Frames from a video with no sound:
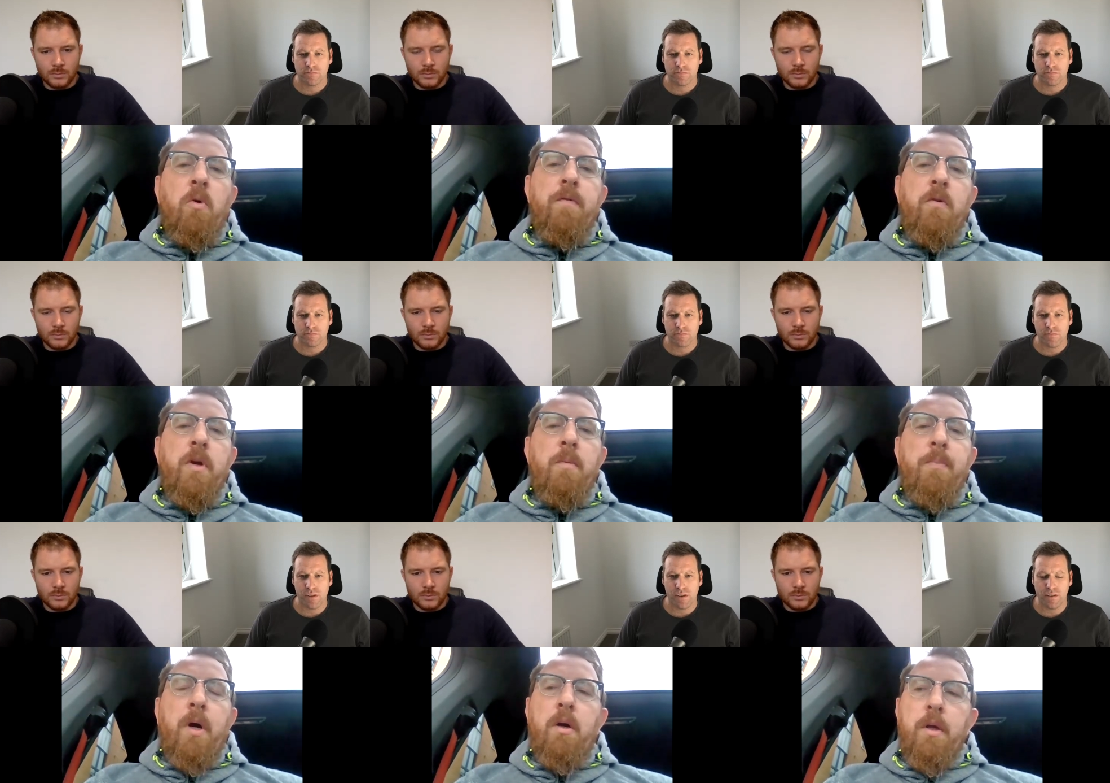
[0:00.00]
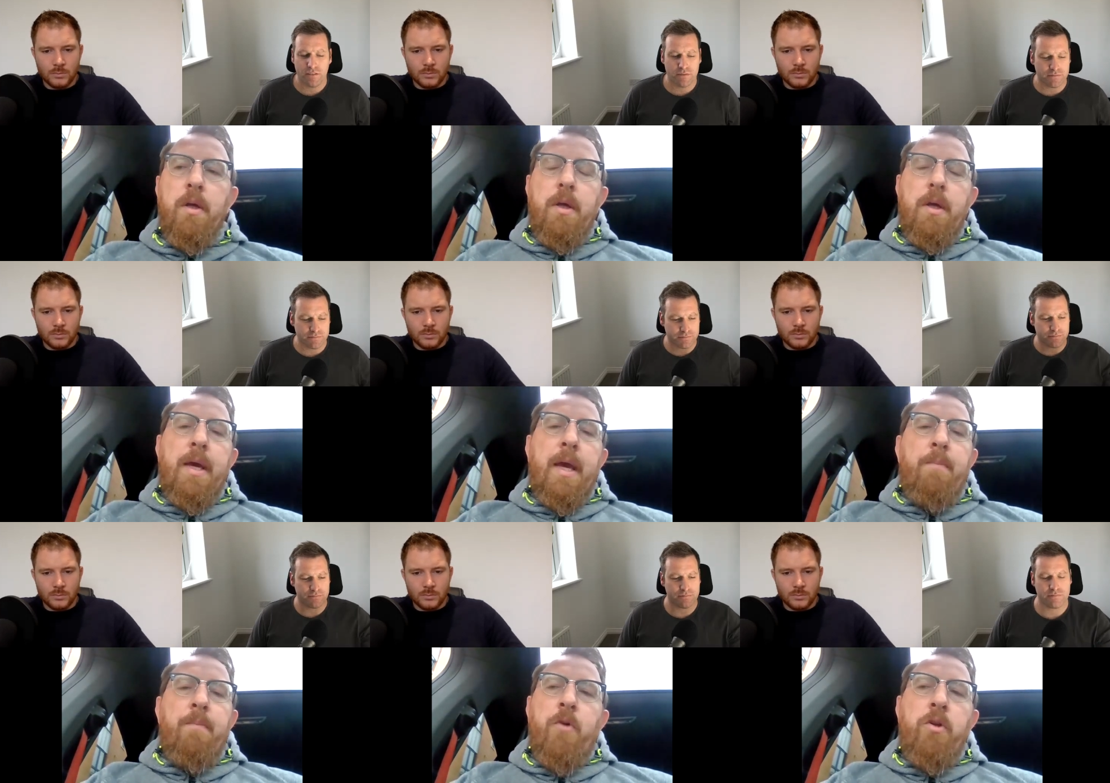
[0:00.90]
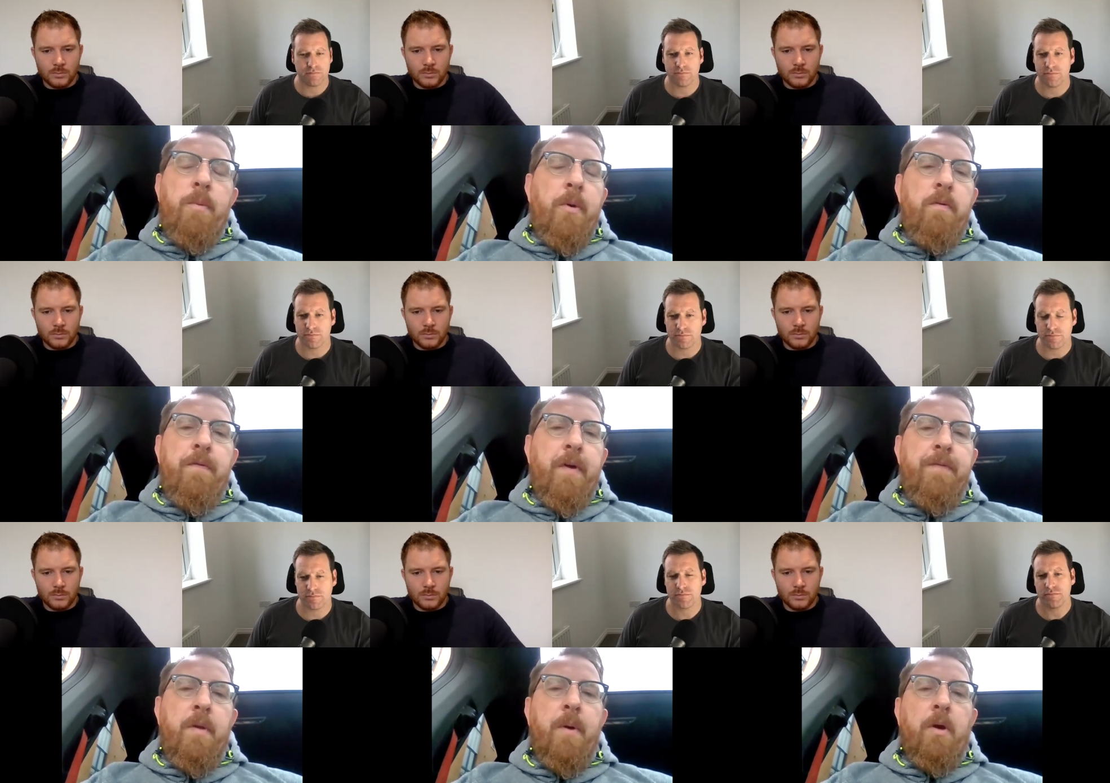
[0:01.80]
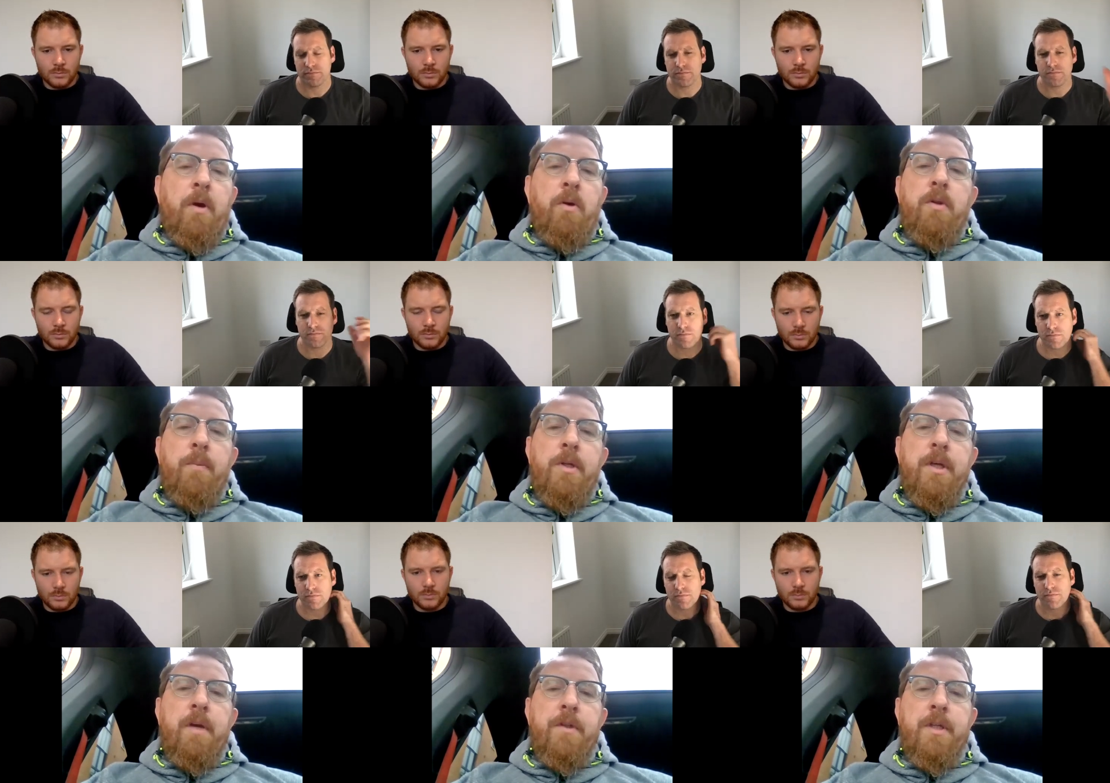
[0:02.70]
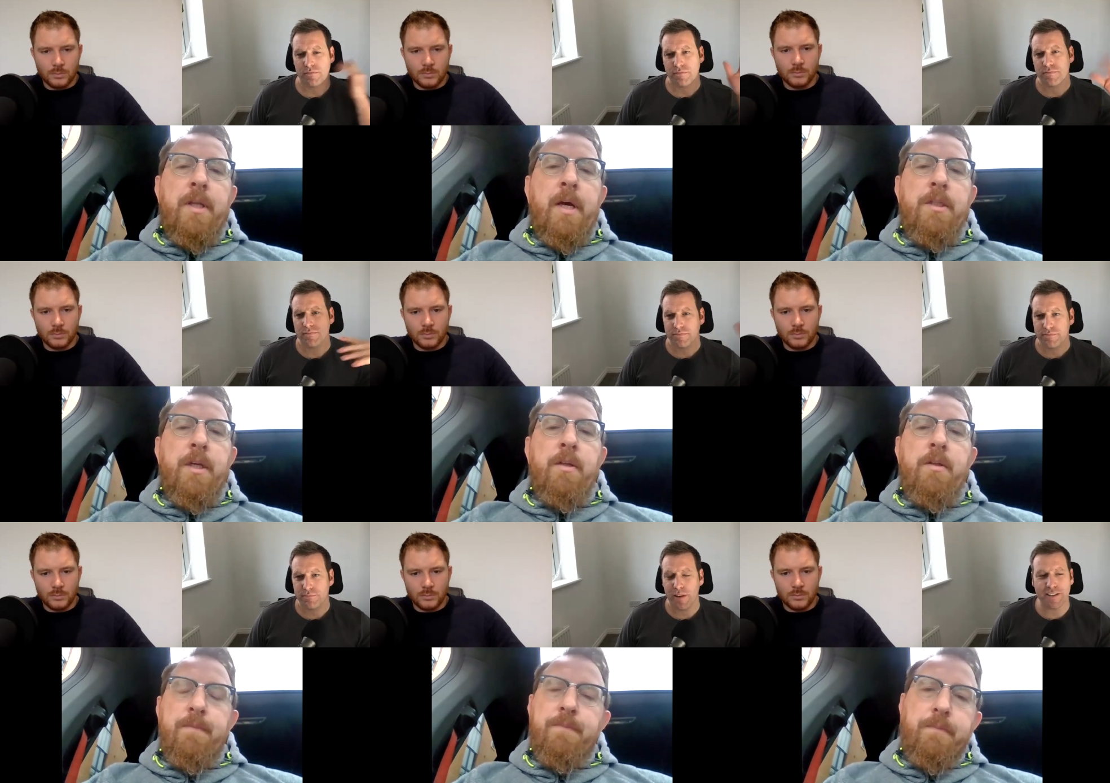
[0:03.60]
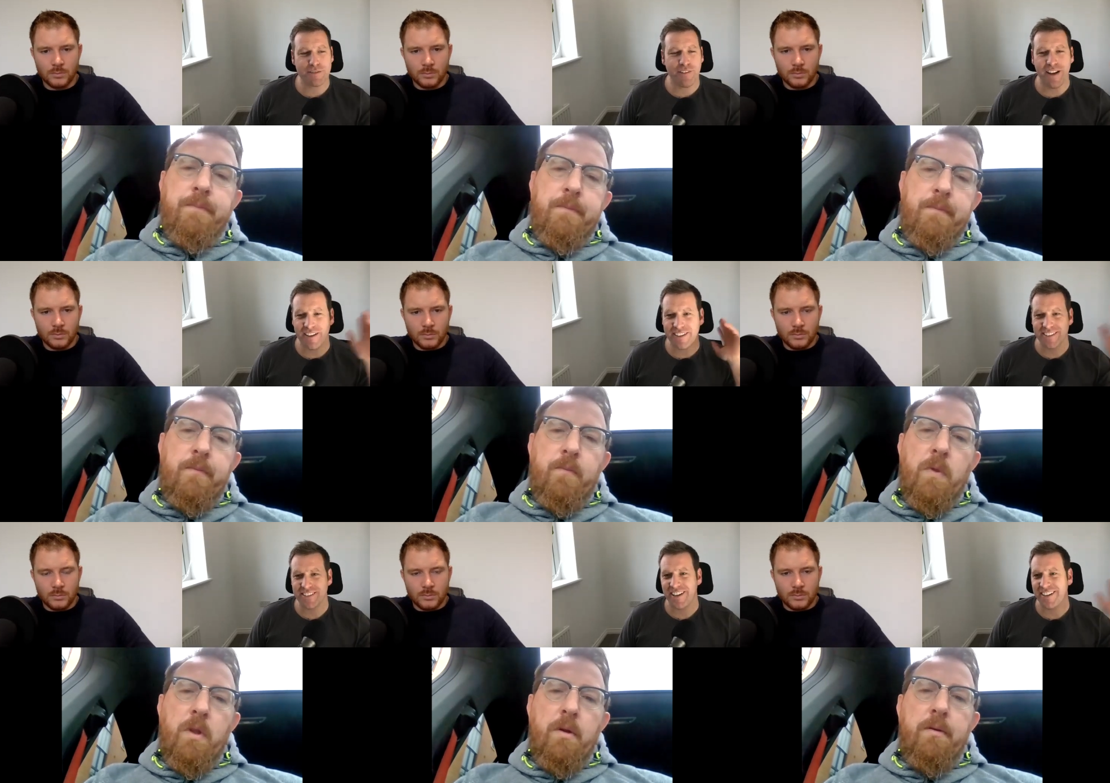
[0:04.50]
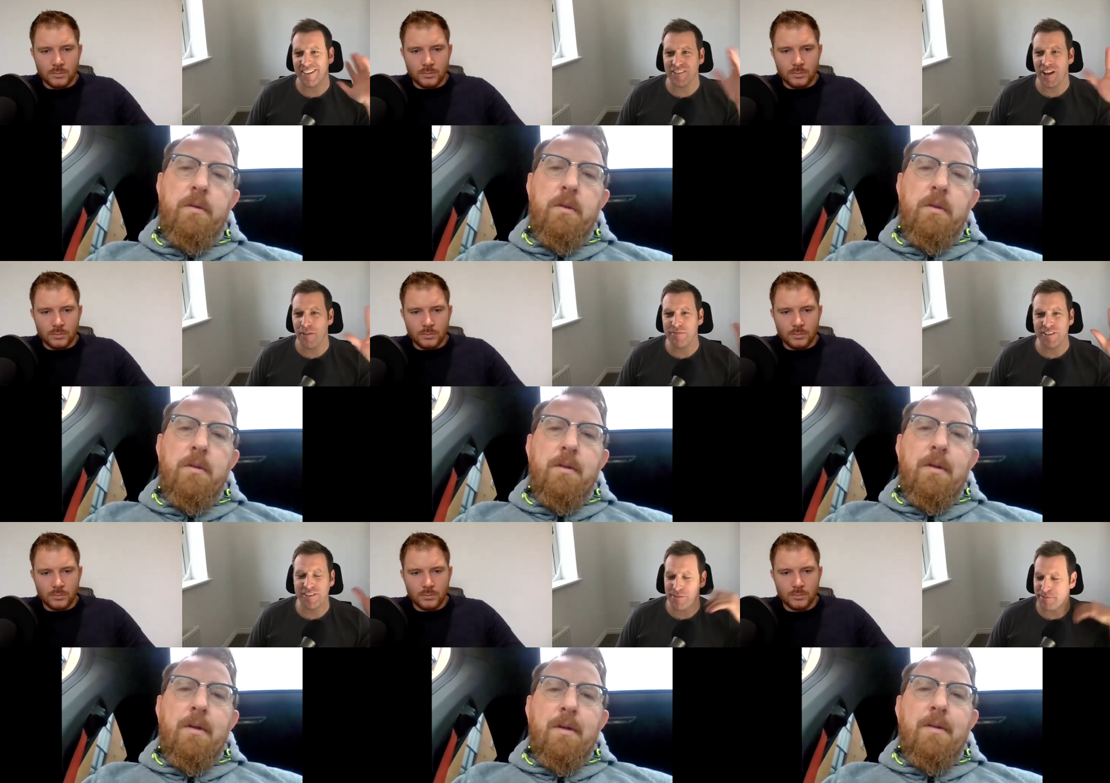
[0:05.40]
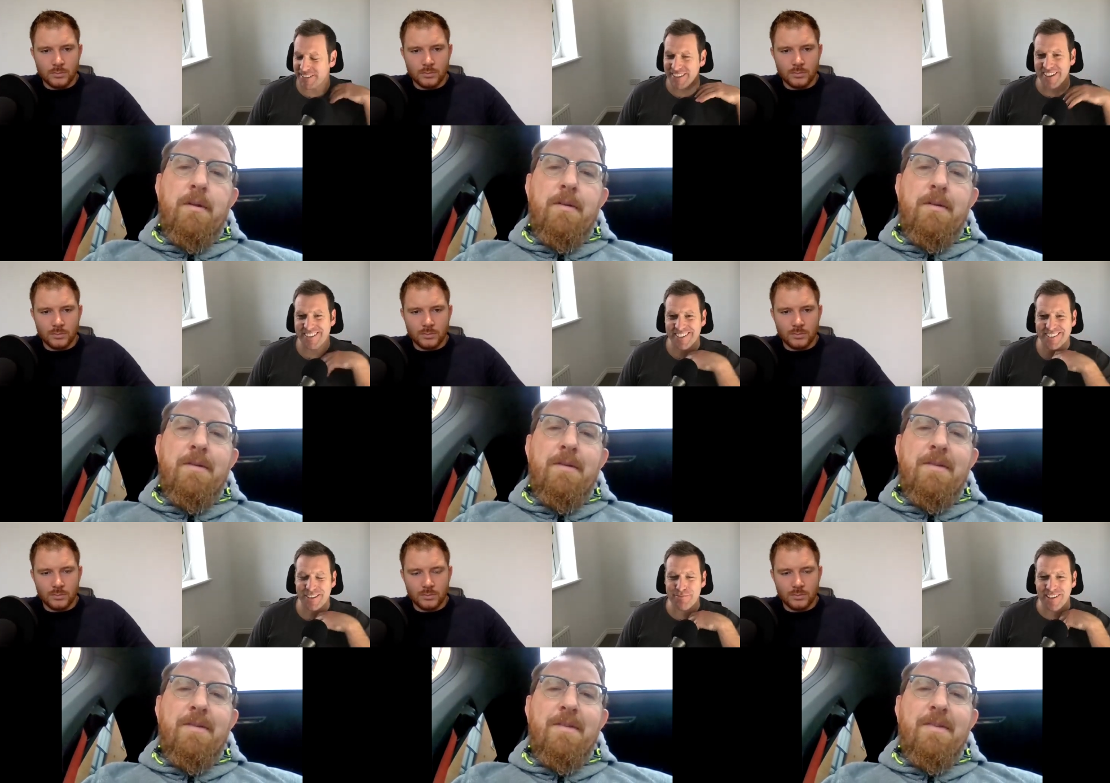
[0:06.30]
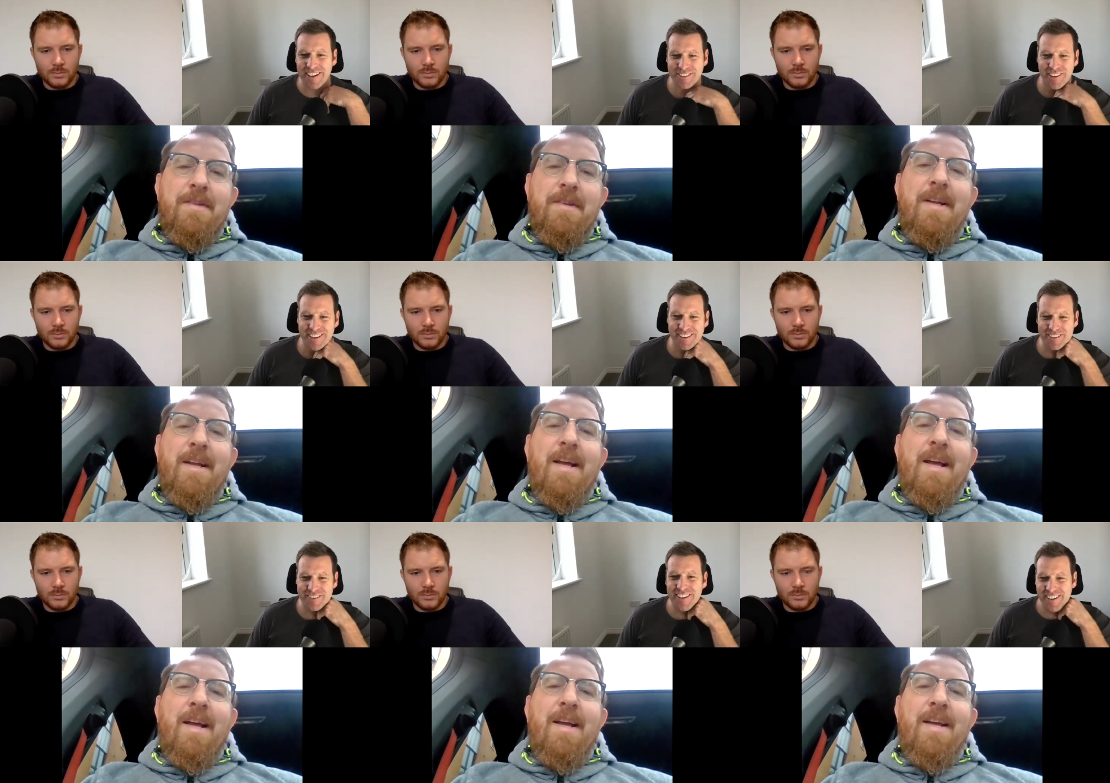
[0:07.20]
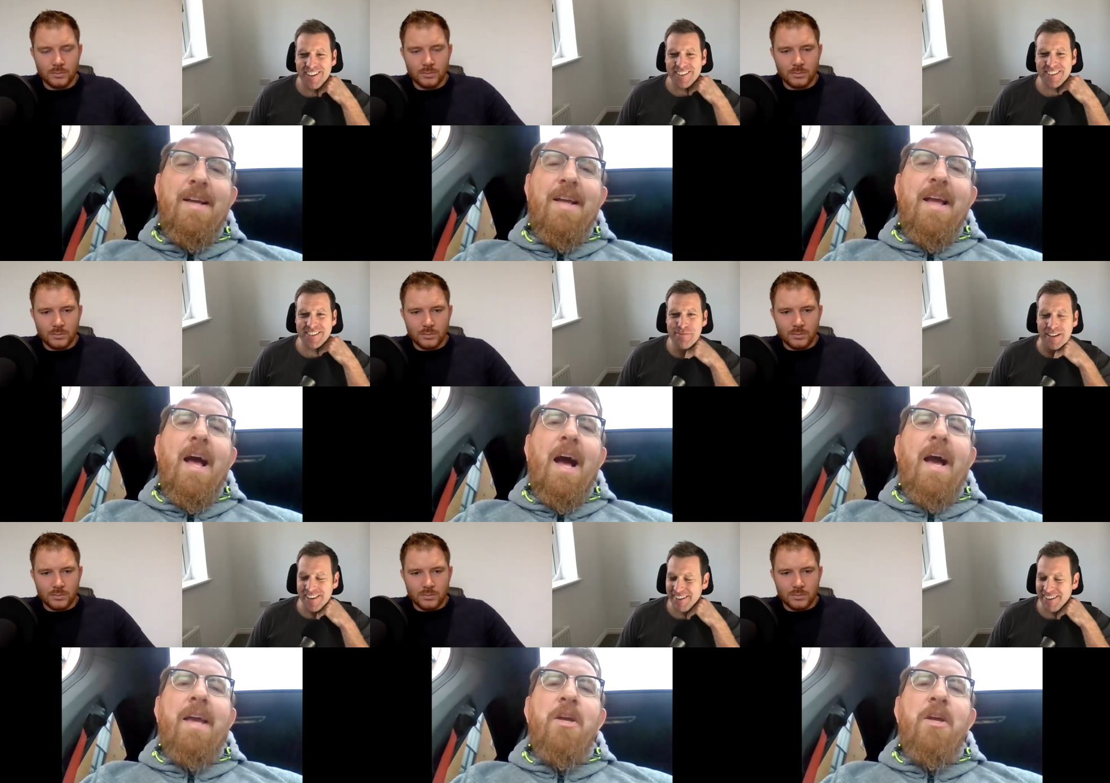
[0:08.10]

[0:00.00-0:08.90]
Speaker 1: more for it. But yeah. um, round about fifty pound, I would say, if you set that aside.
Speaker 2: Plus that because I think I'm usually about sixty or something like that. So I think you're just to be Aye.